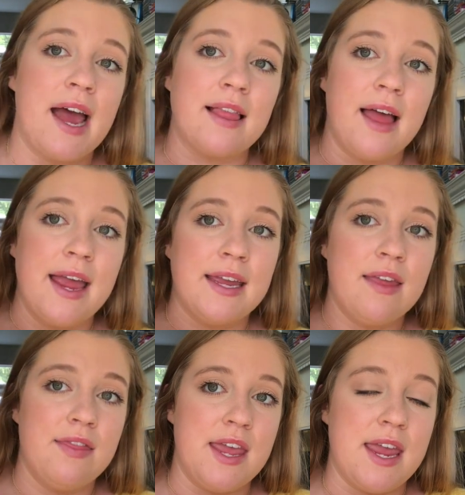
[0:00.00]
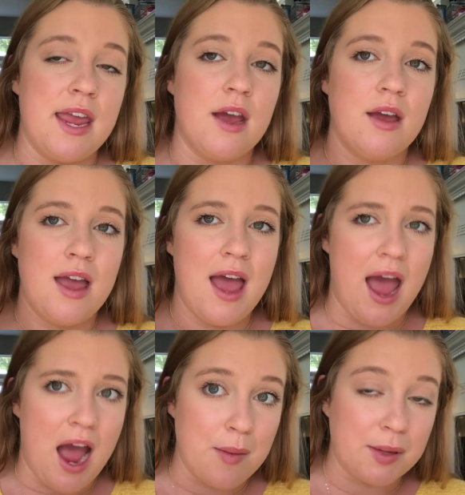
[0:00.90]
I like the
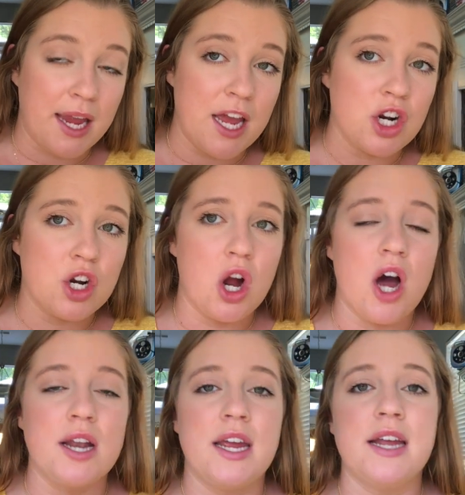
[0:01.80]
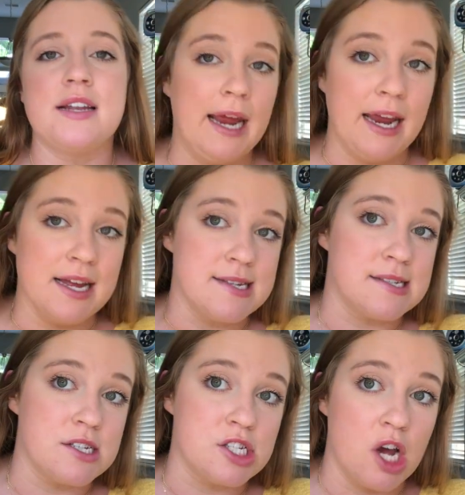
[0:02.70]
applicator on it, and
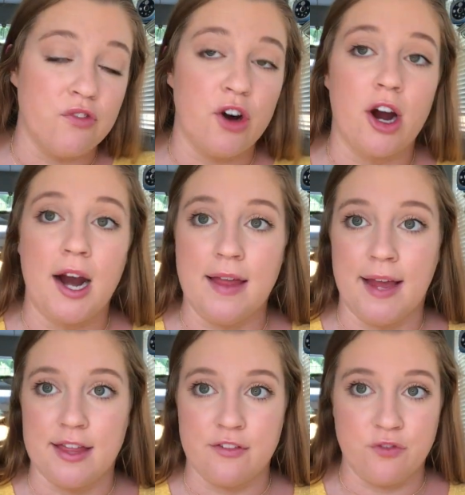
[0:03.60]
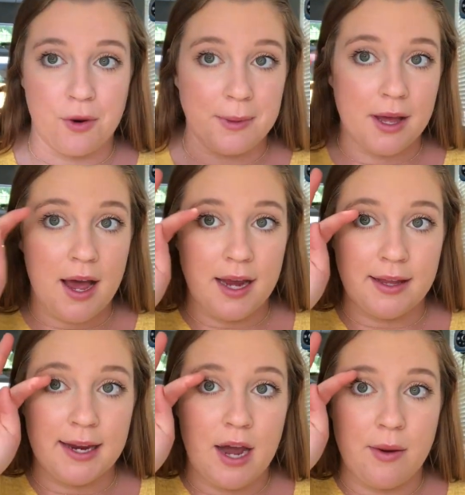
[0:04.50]
so far I like the formula. I
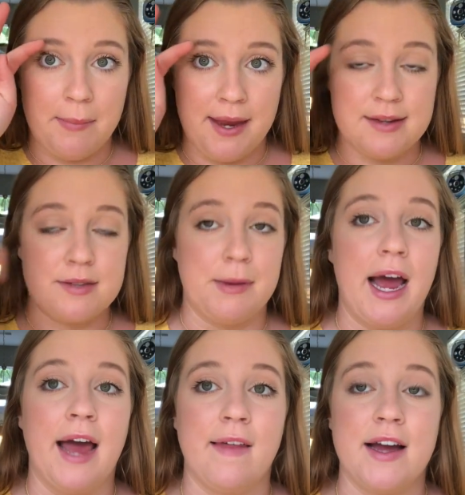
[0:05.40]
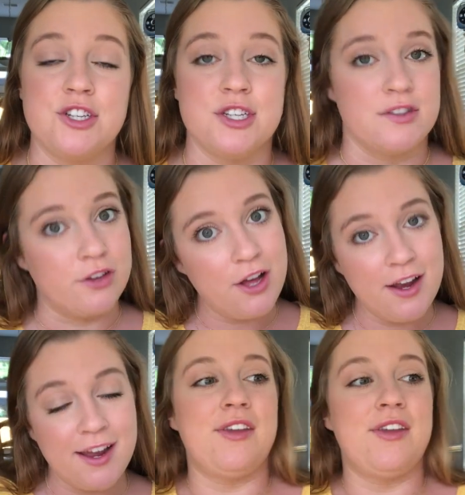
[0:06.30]
like how it makes my eyelashes look.